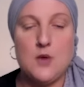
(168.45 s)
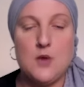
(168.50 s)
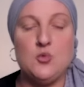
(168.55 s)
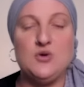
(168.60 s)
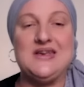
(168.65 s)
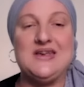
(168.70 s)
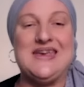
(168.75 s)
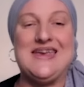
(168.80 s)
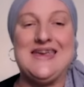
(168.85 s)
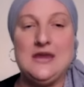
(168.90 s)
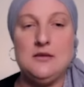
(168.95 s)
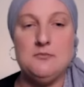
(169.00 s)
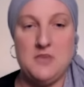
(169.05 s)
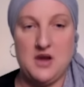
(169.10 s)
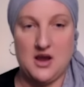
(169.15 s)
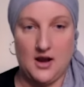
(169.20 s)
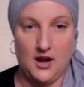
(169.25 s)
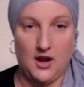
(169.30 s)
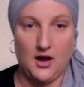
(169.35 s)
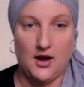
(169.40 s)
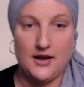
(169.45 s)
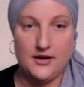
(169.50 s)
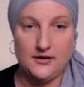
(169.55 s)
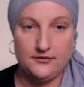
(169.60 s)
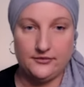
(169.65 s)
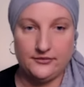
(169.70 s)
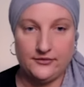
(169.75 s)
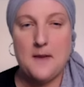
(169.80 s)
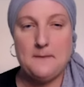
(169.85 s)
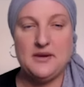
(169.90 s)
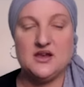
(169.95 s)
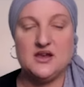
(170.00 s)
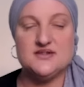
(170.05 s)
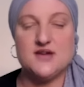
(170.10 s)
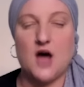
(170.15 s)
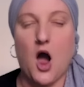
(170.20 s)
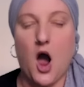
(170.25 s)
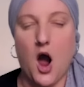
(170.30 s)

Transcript: it would eat me alive because